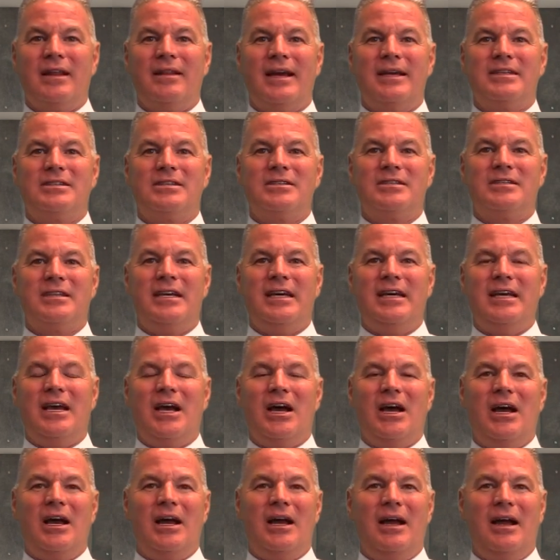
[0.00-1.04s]

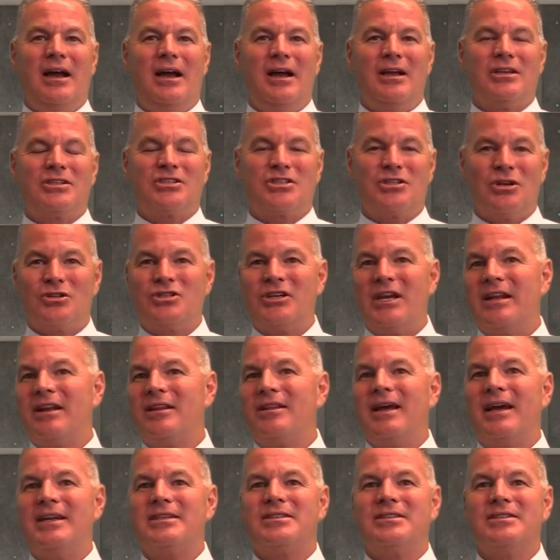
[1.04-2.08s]
licensee, associated
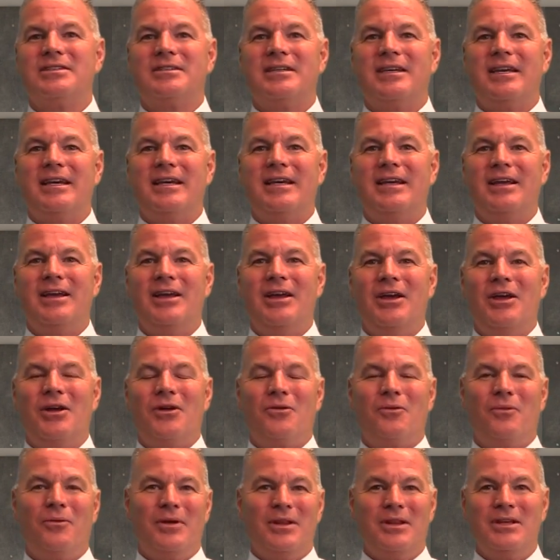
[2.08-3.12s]
licensee,
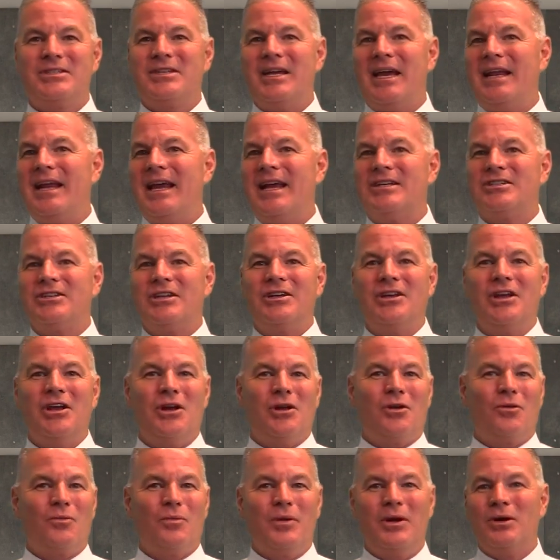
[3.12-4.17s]
real estate agent,
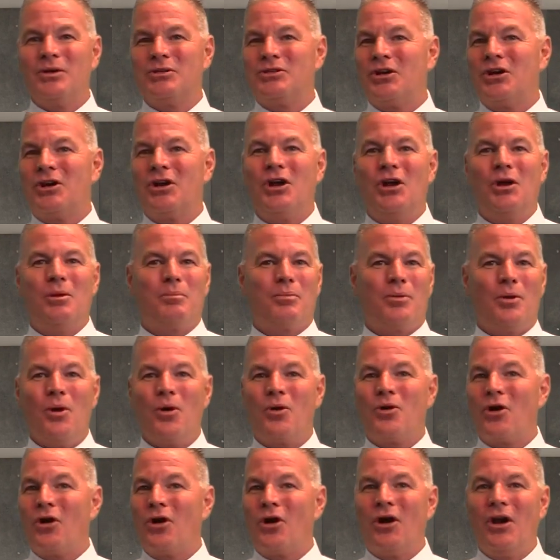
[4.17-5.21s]
realtor,
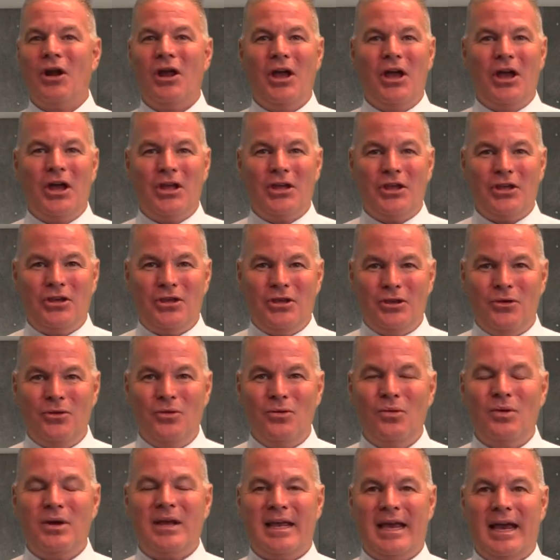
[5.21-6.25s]
broker,
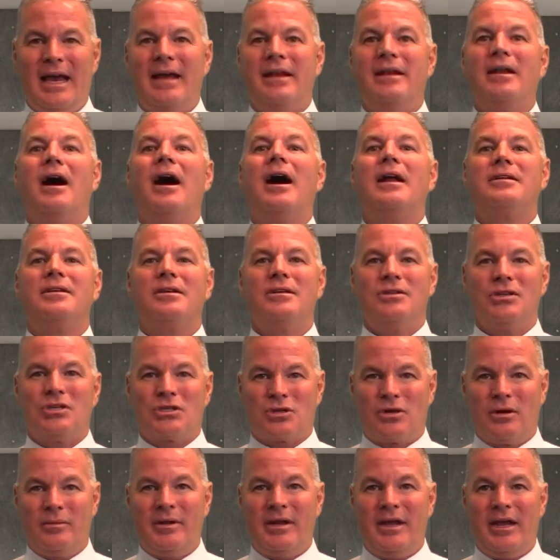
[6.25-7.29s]
you cannot
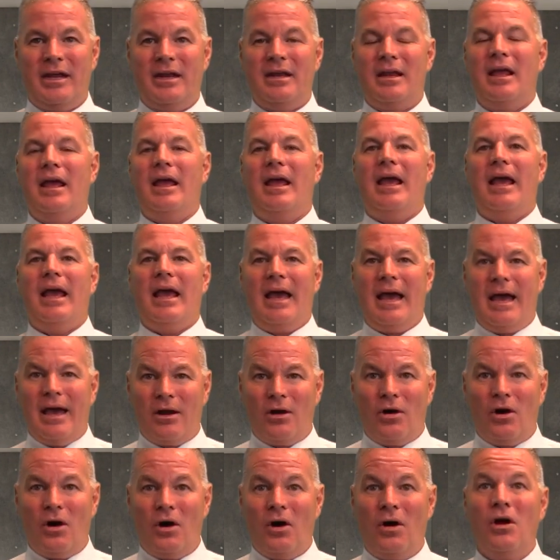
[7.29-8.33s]
discriminate at
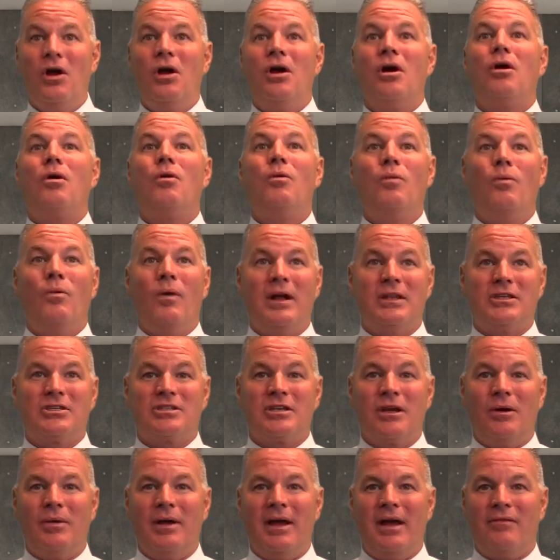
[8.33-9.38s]
all
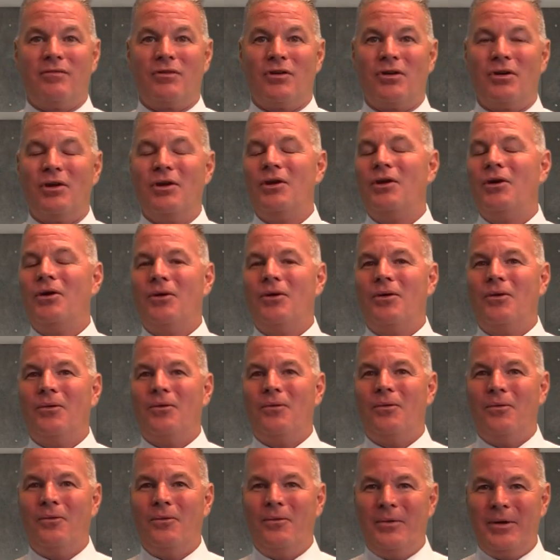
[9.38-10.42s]
whatsoever.
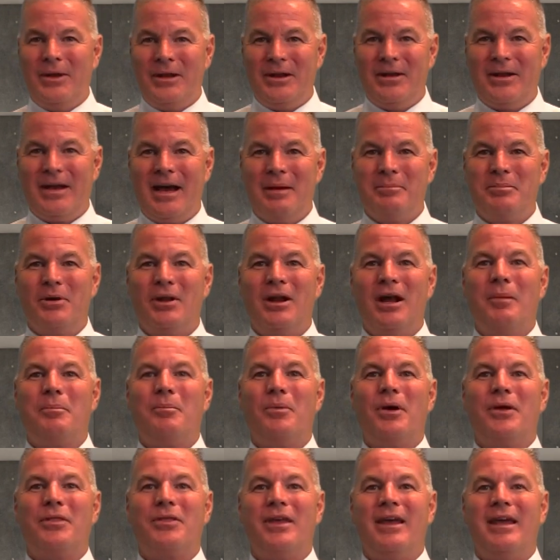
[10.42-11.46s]
We do not put up
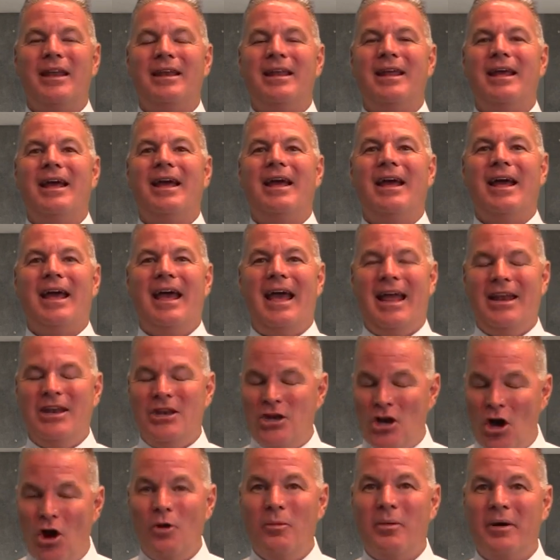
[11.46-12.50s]
with it.
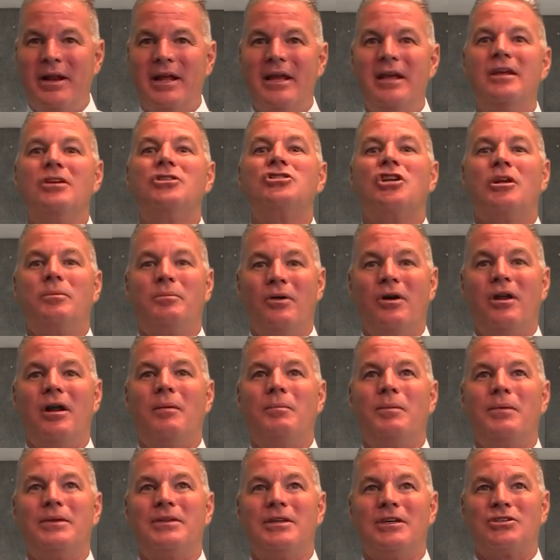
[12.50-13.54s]
Nobody should put
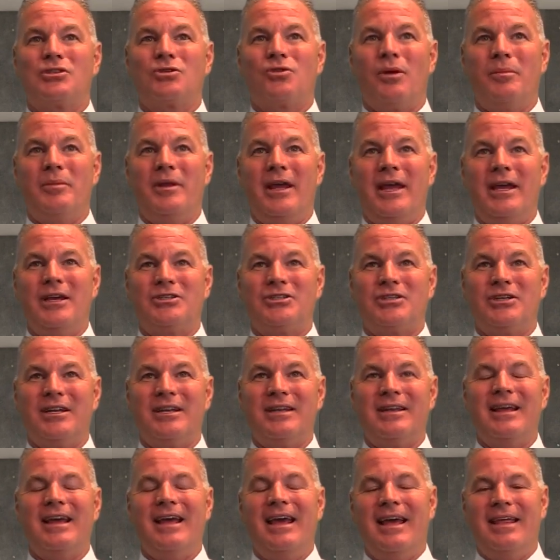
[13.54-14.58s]
up with
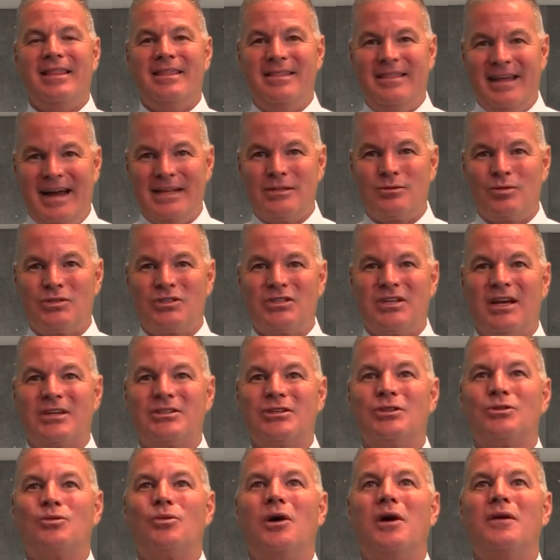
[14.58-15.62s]
discrimination. That's what
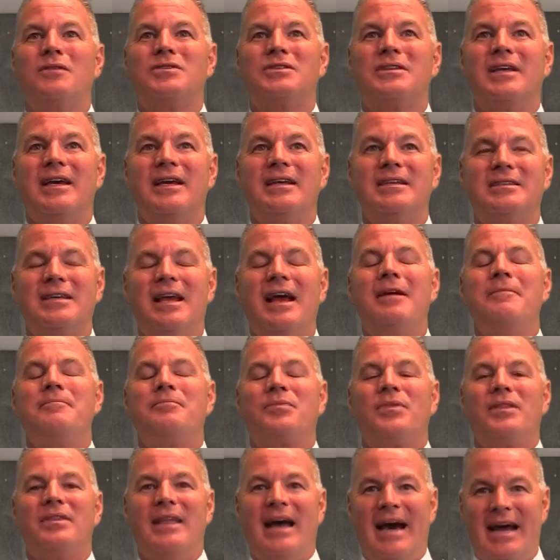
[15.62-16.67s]
Section 12 says.
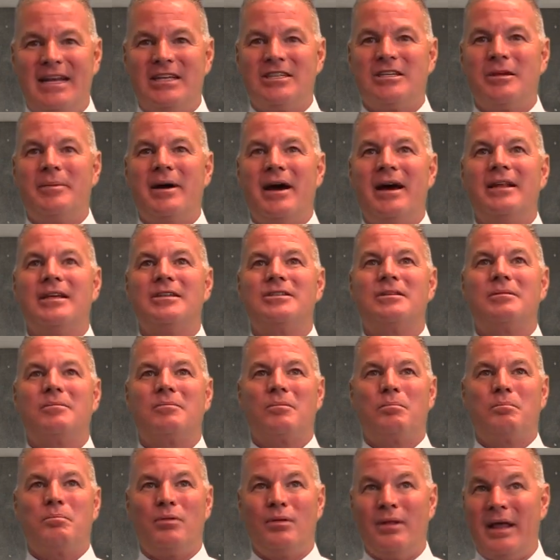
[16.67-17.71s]
That is about as
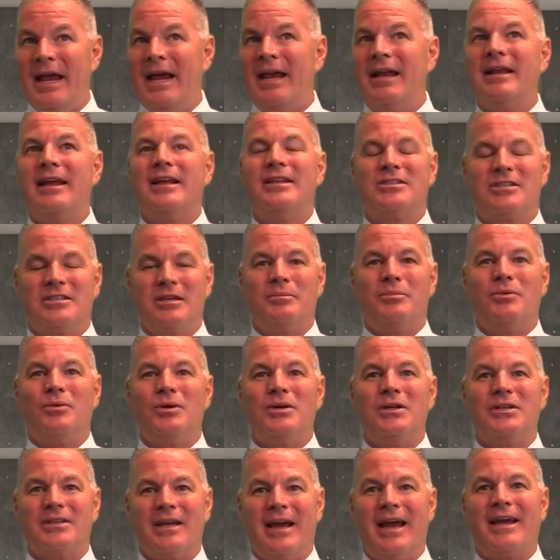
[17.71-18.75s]
plain and
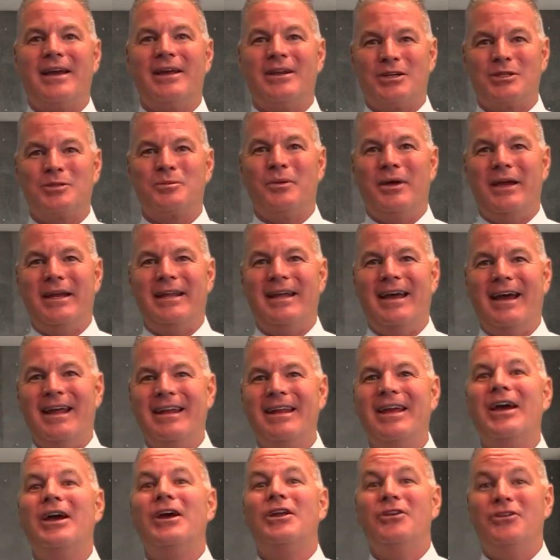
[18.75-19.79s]
simple as I can explain
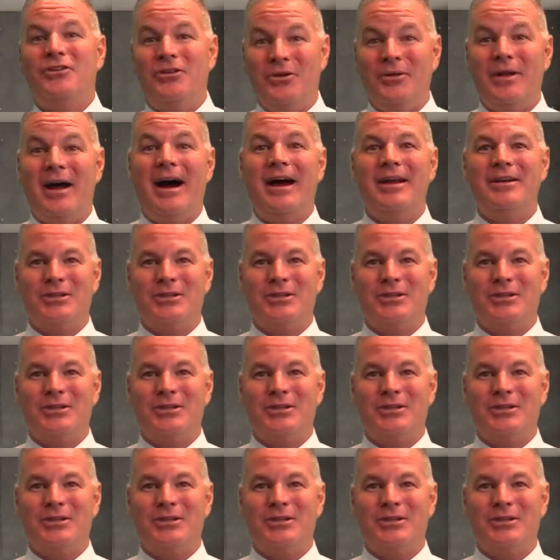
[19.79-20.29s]
that. Do not